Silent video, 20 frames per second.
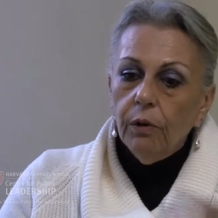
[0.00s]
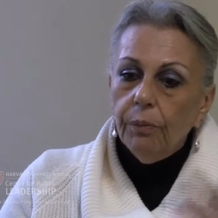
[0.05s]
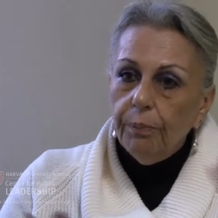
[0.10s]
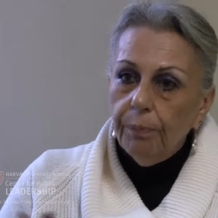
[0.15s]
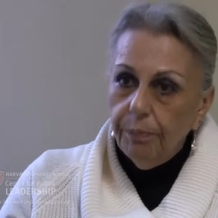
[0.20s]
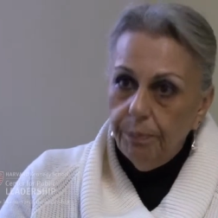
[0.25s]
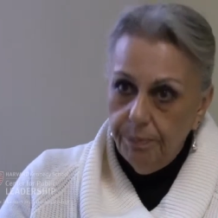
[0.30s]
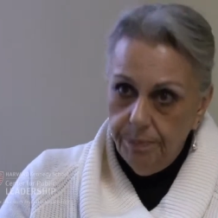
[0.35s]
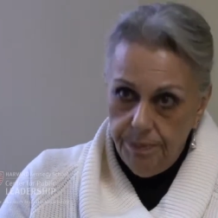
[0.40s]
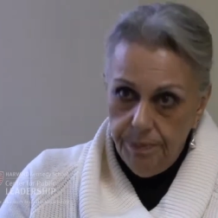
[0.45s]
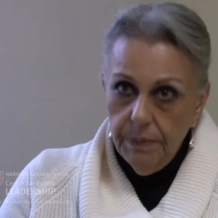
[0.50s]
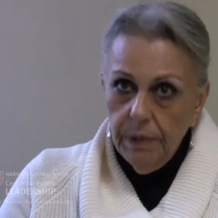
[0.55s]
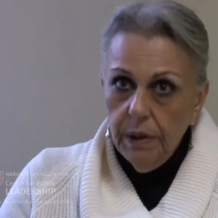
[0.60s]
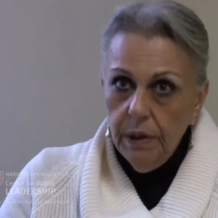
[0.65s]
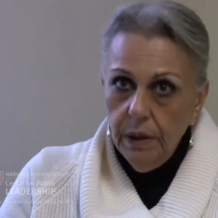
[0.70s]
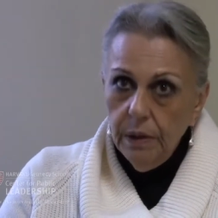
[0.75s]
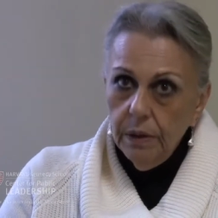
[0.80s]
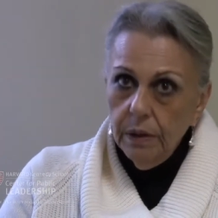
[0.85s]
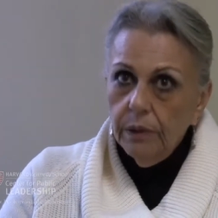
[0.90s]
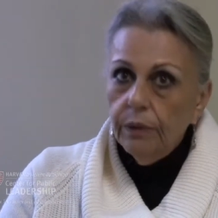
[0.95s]
or
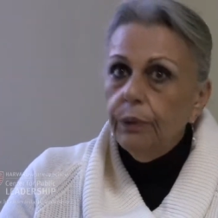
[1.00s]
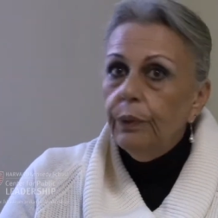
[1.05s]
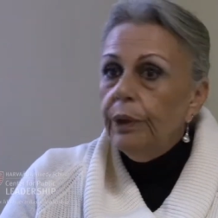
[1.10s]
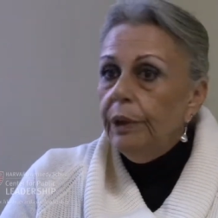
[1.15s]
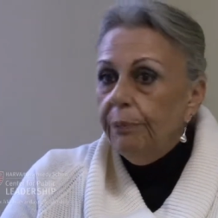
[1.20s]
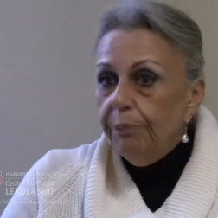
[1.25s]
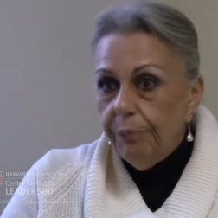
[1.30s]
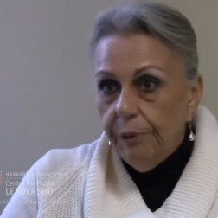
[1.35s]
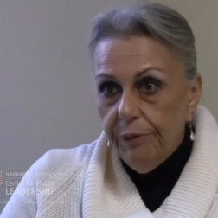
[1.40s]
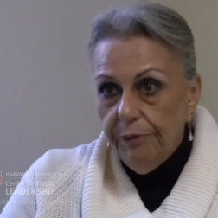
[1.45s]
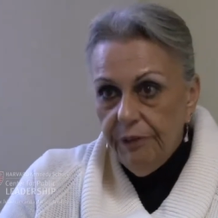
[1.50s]
uh, doing